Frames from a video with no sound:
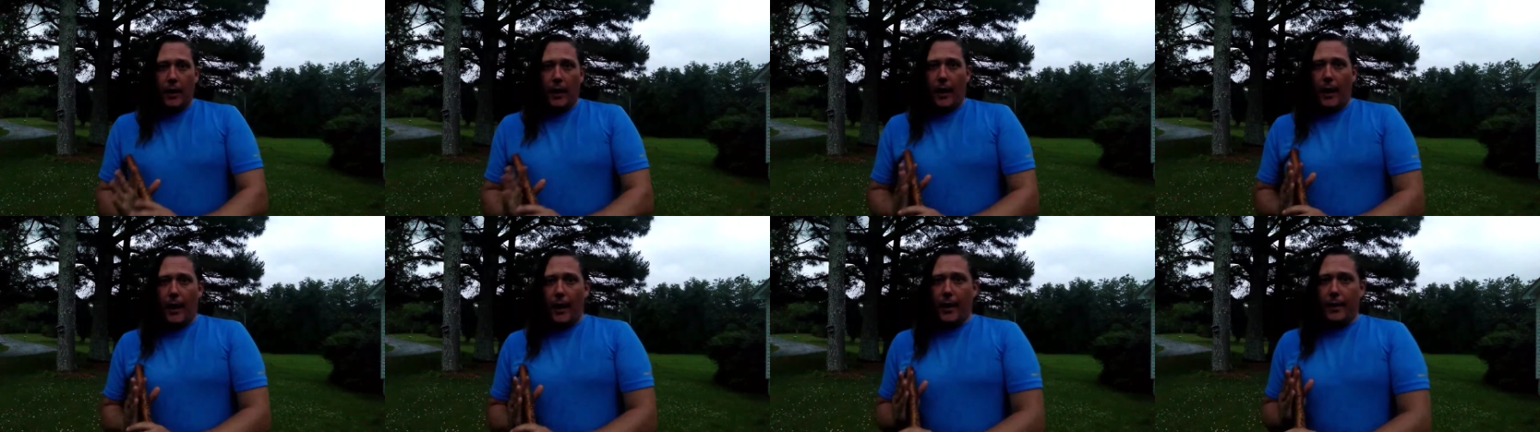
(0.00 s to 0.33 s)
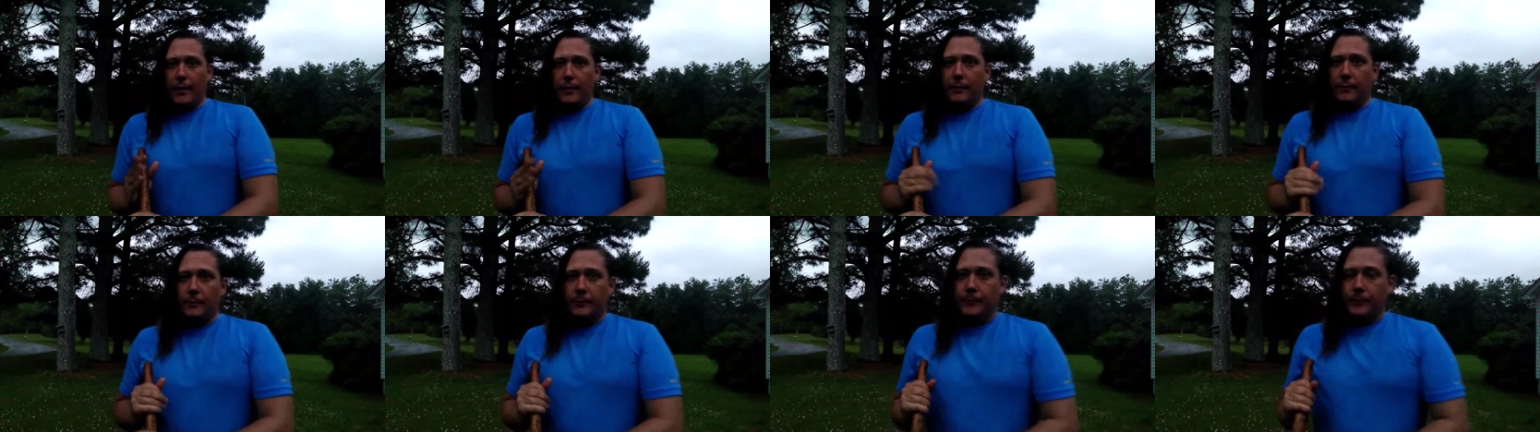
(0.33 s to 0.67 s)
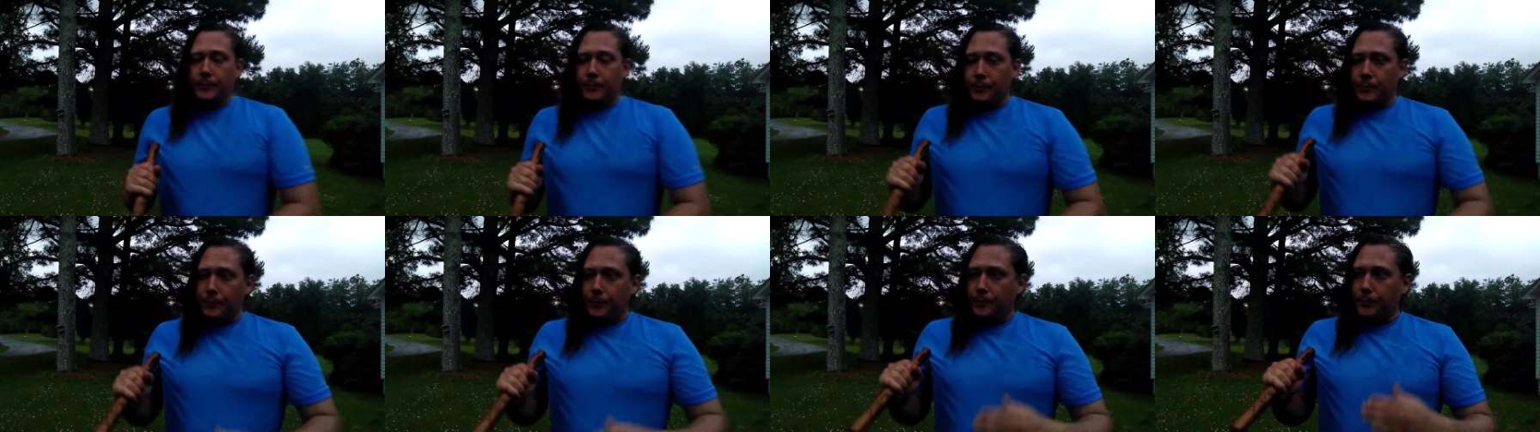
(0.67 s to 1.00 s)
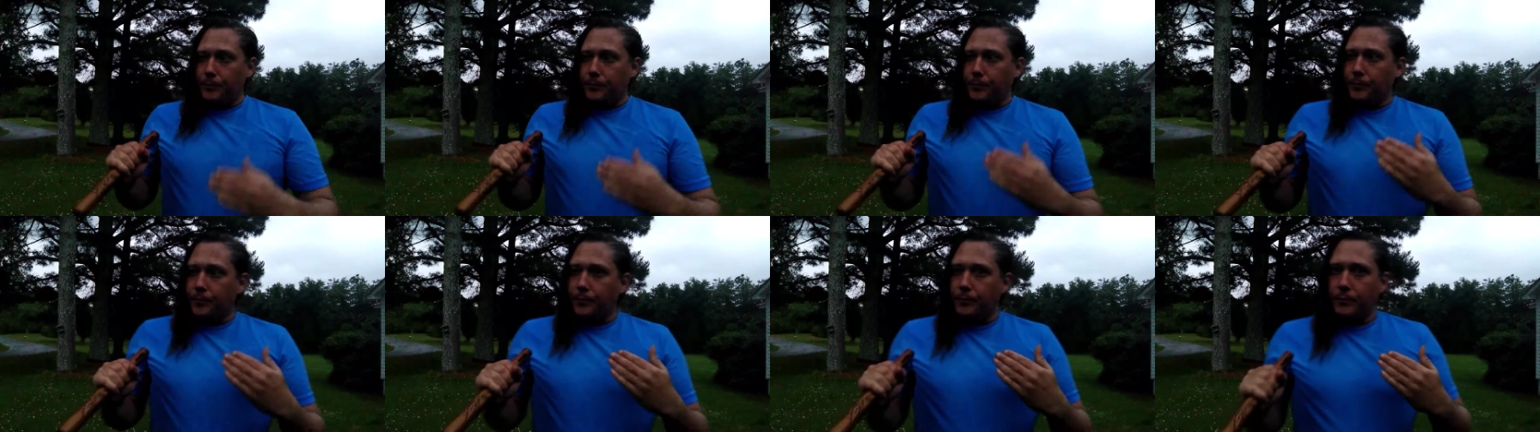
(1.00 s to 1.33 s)
And
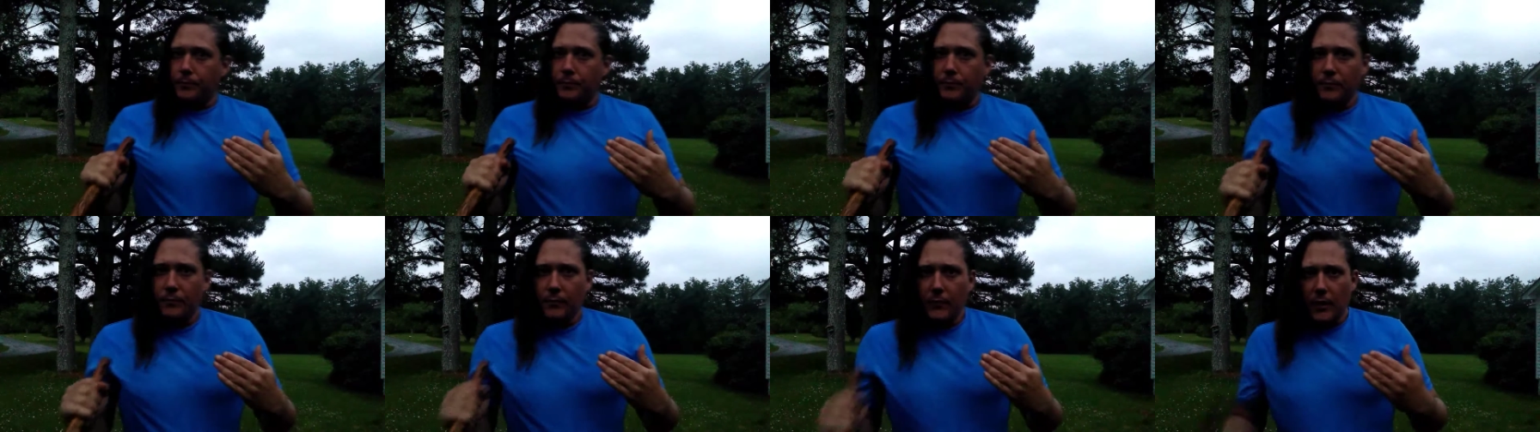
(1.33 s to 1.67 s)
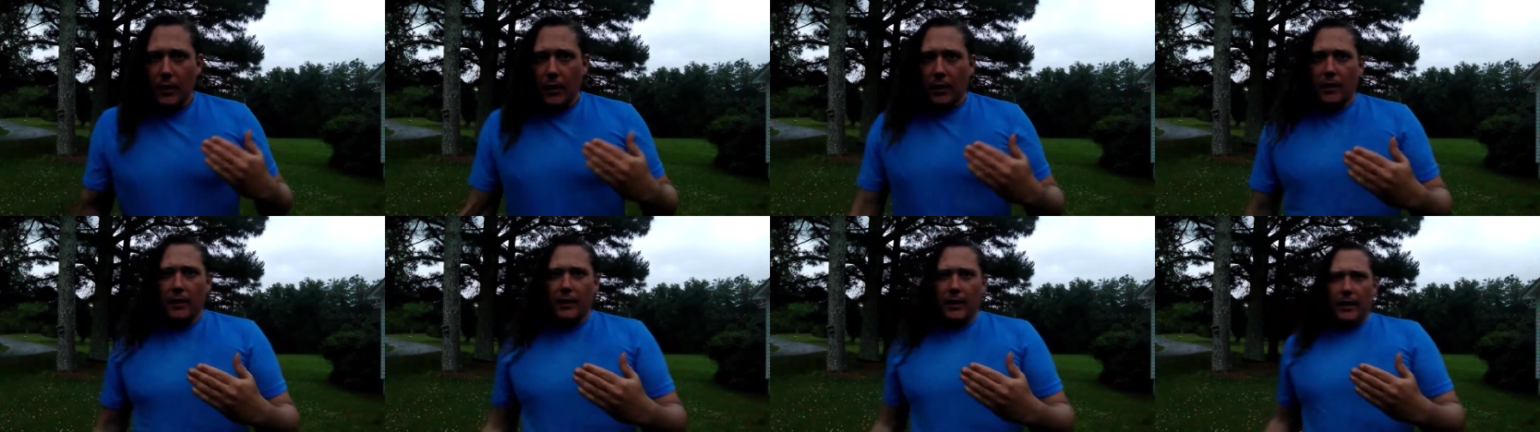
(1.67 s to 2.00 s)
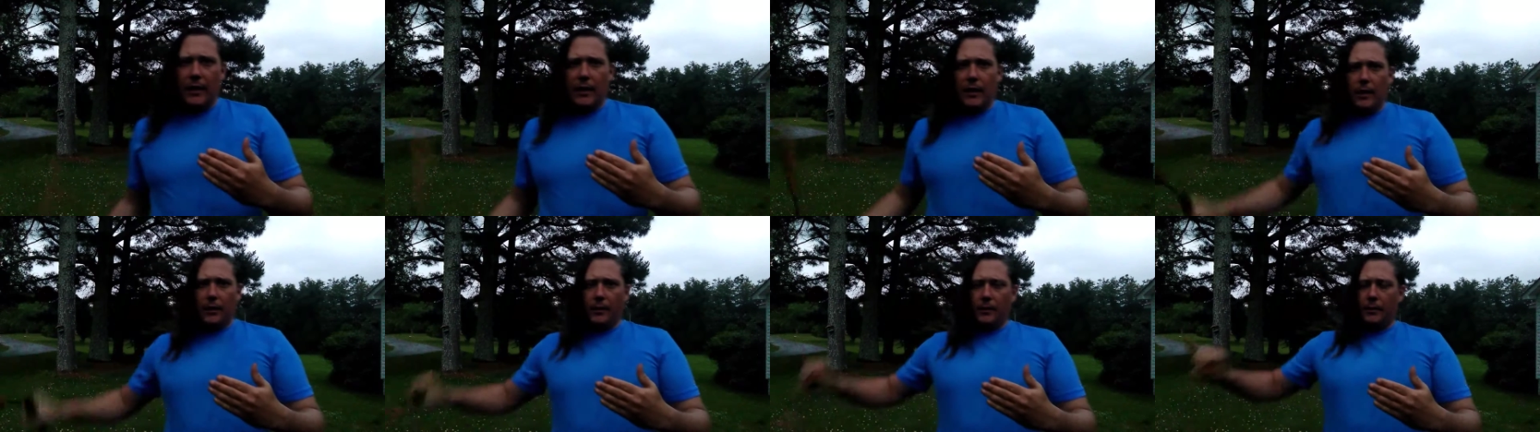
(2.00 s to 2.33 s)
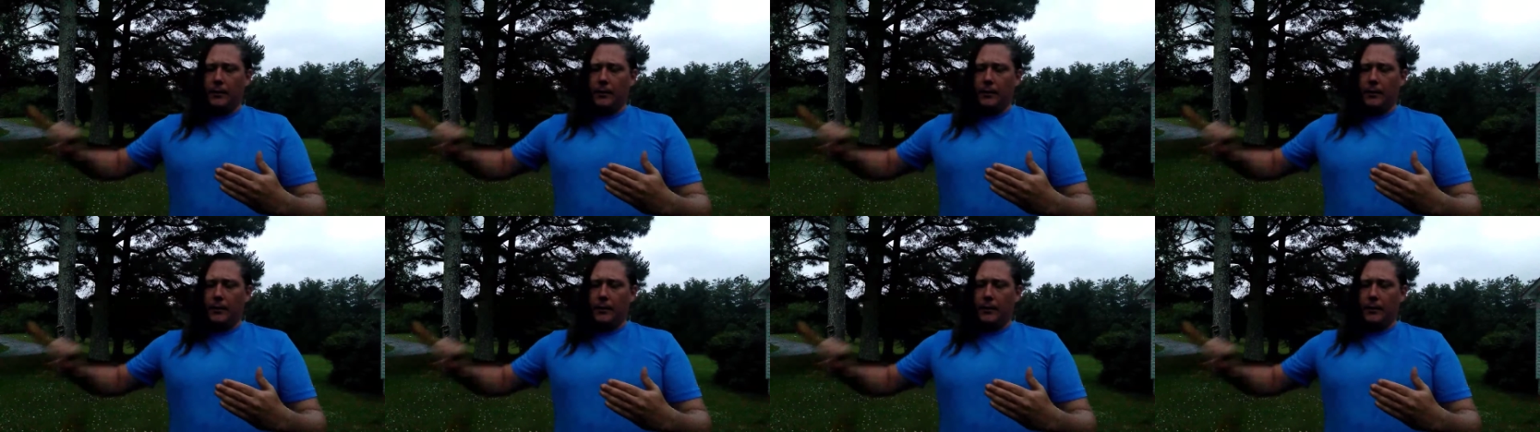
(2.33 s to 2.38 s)
the